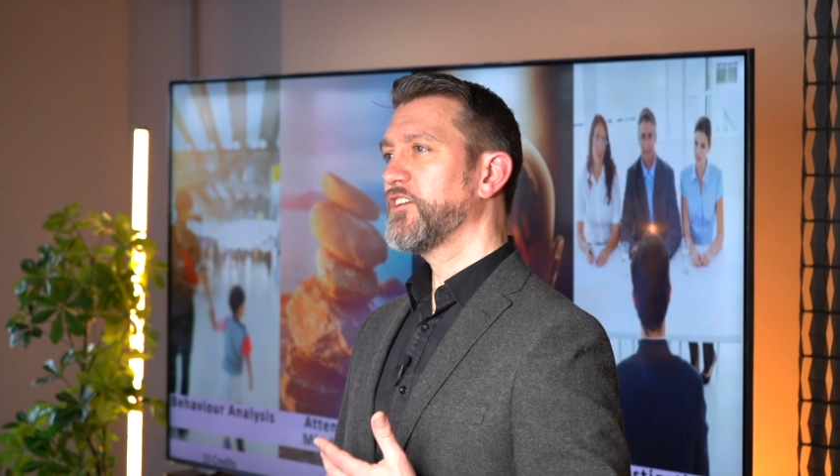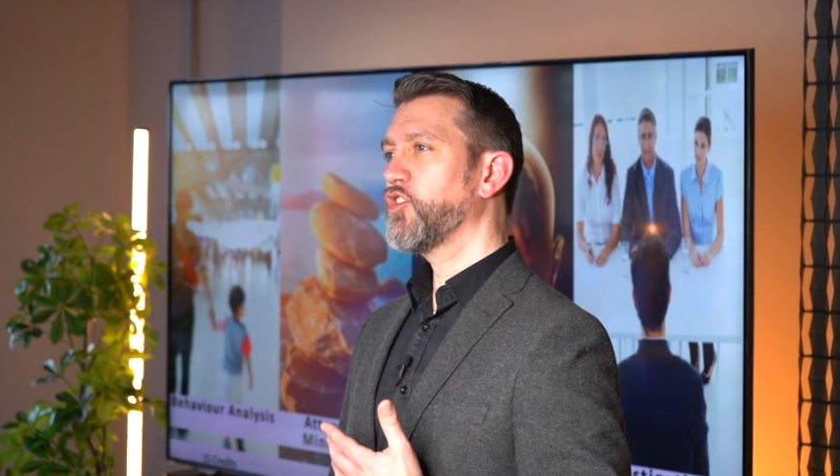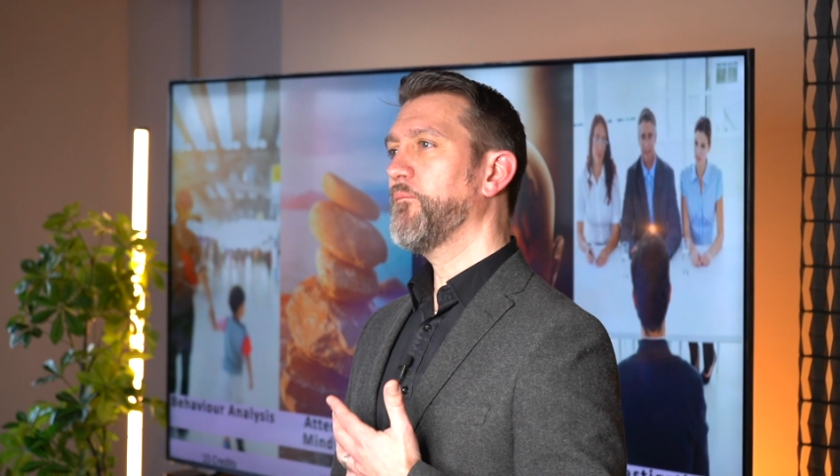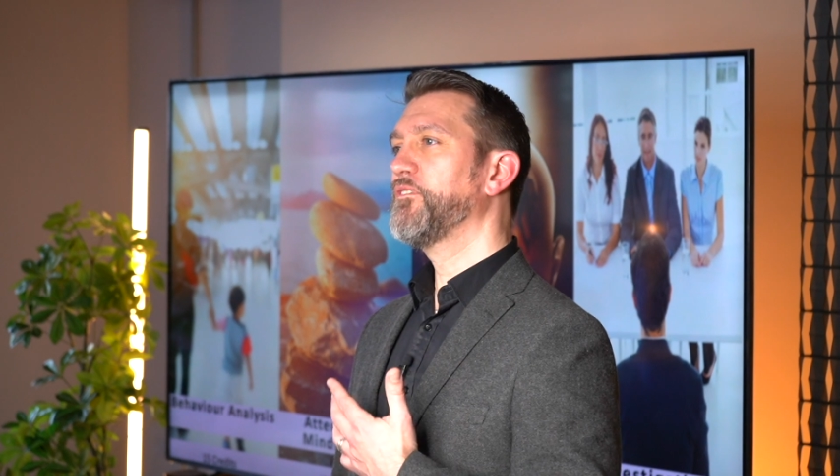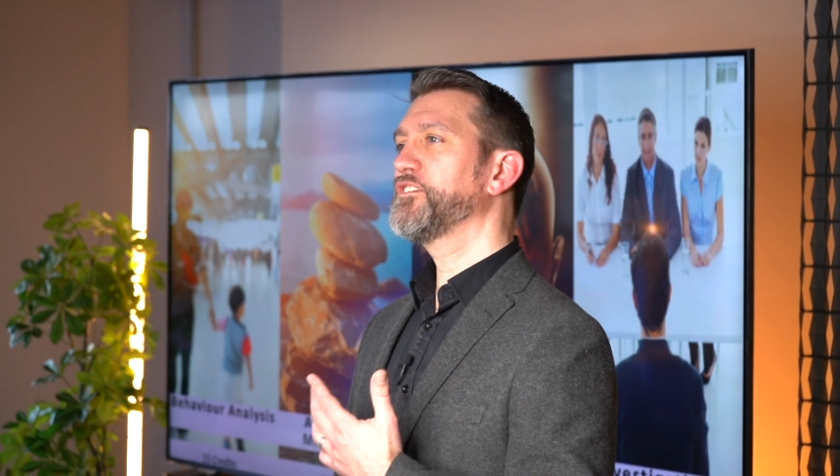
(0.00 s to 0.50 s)

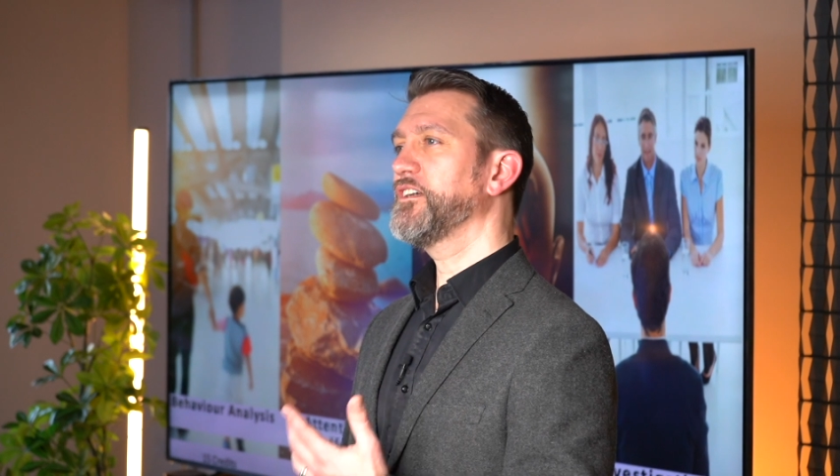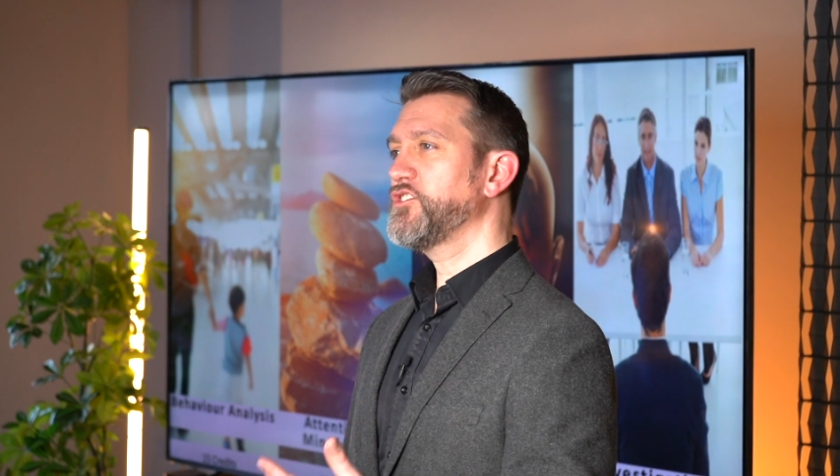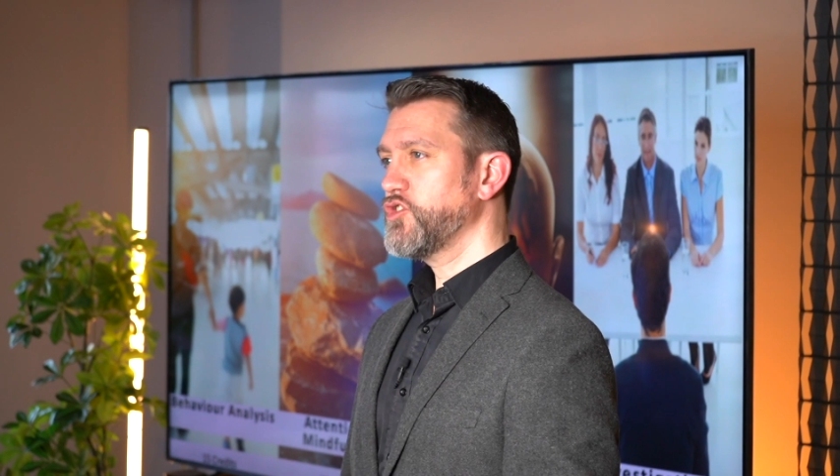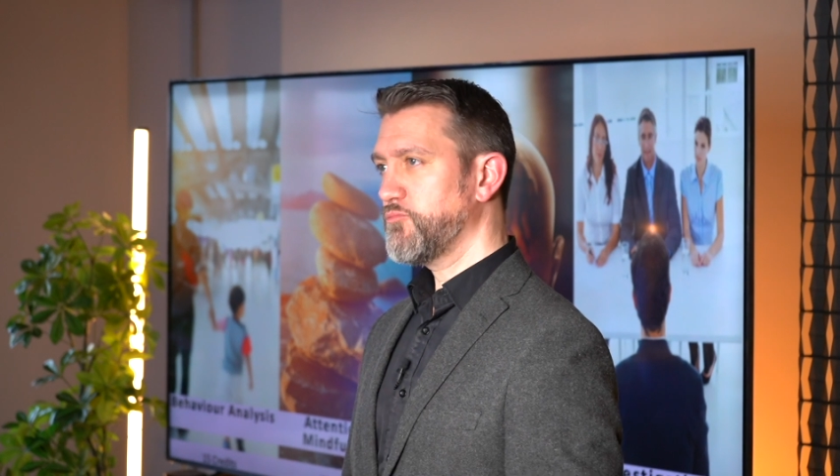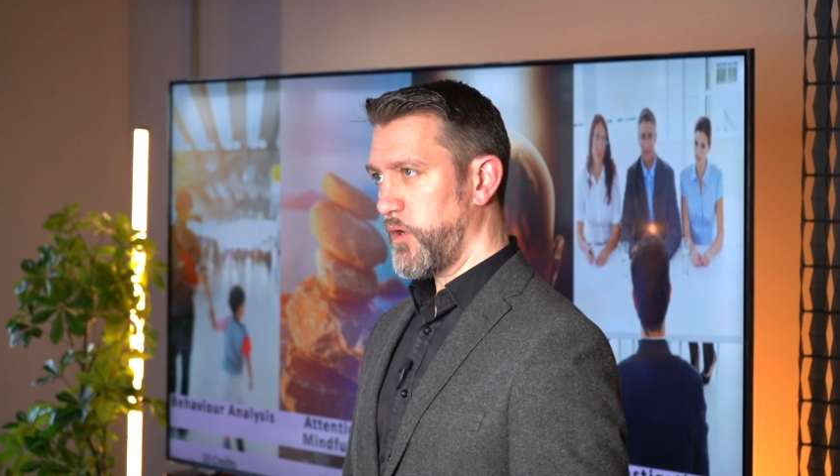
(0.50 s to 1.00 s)

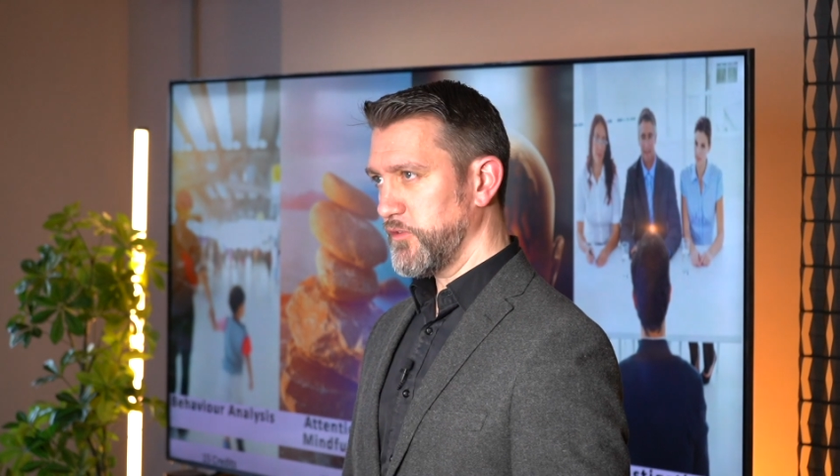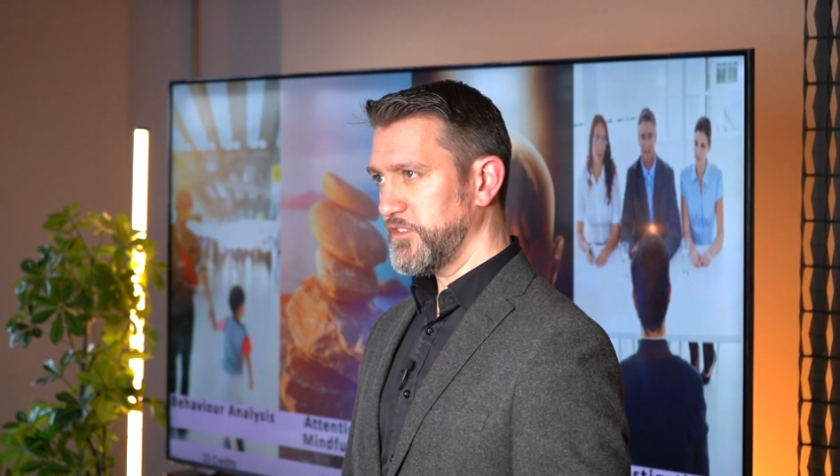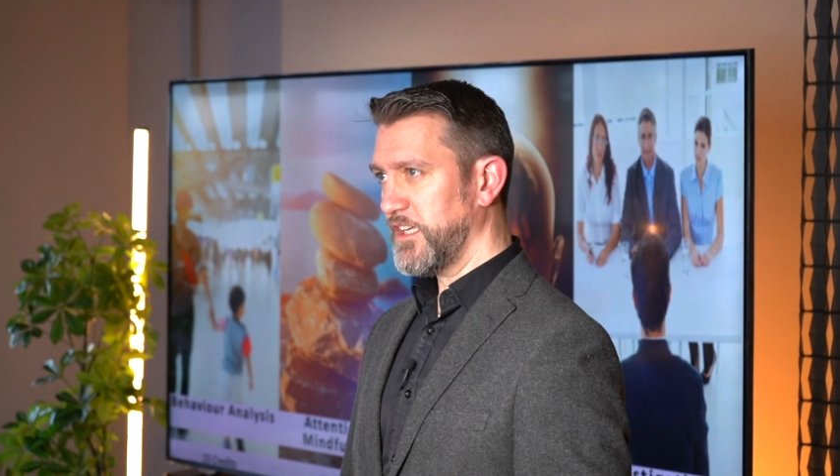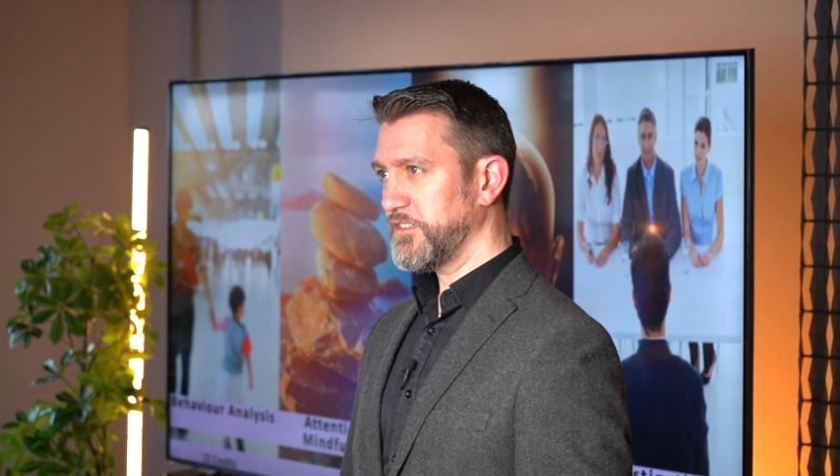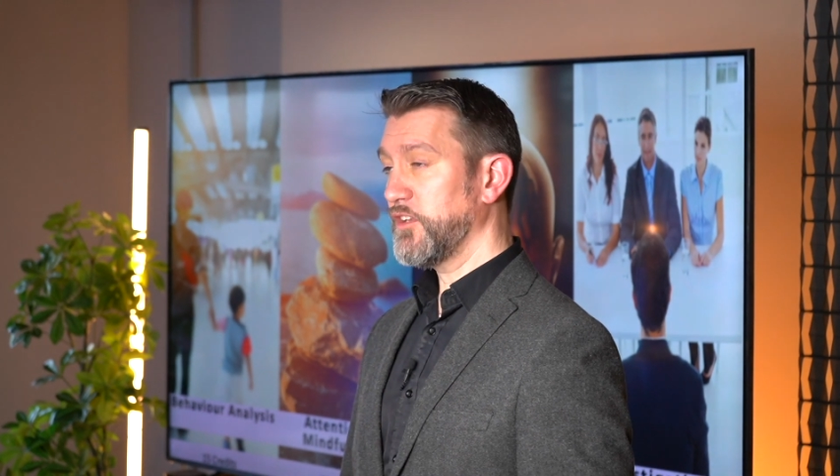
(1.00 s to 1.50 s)
conversational
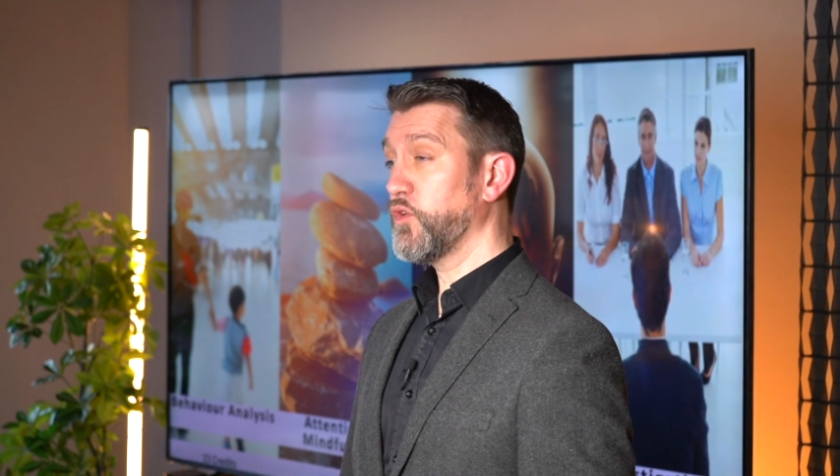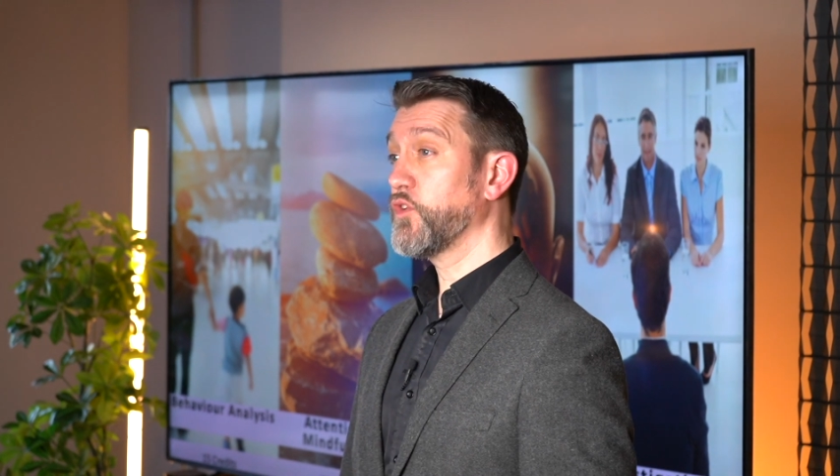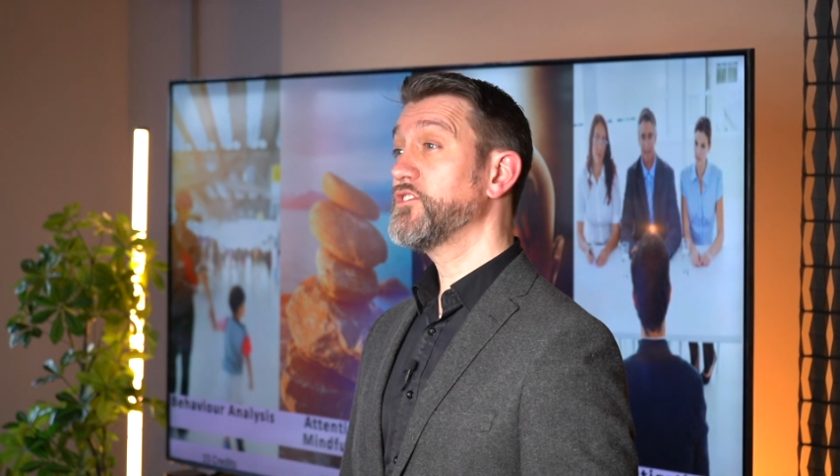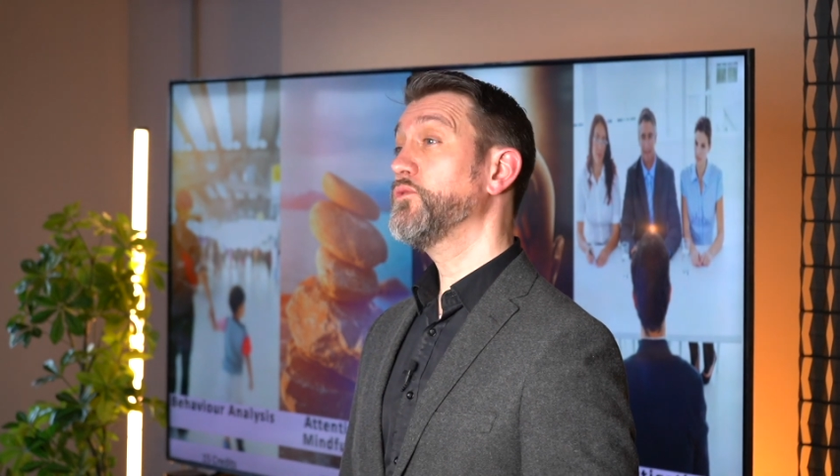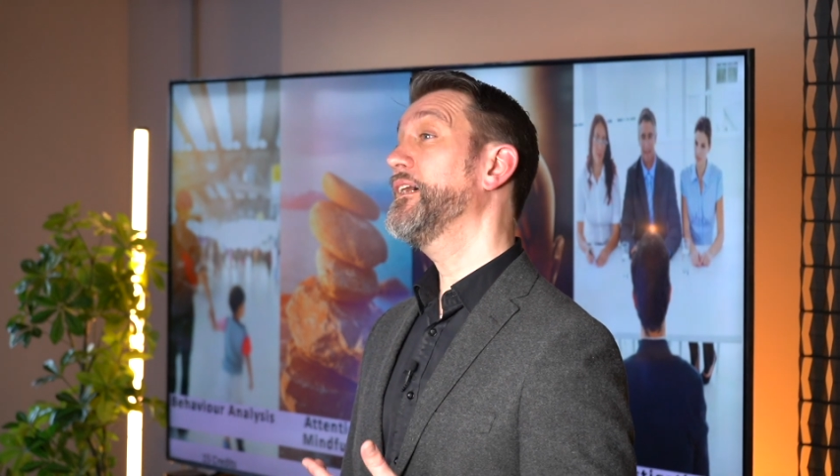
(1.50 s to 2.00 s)
process in order to